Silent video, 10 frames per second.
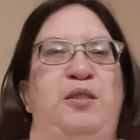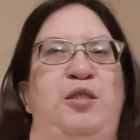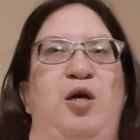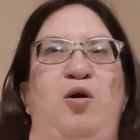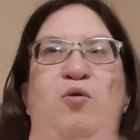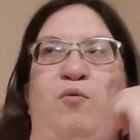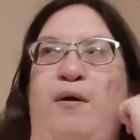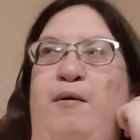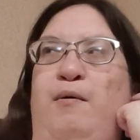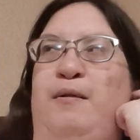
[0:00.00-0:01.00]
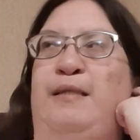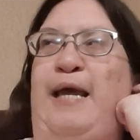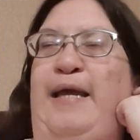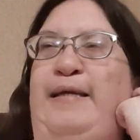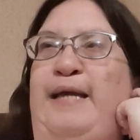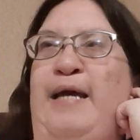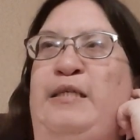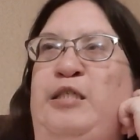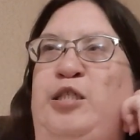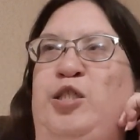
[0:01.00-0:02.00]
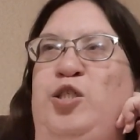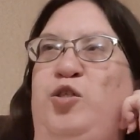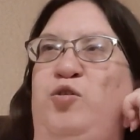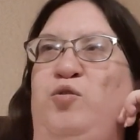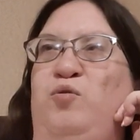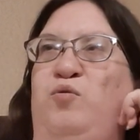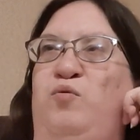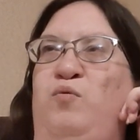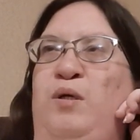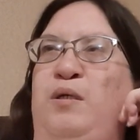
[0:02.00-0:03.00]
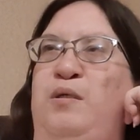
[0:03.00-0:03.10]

So they get to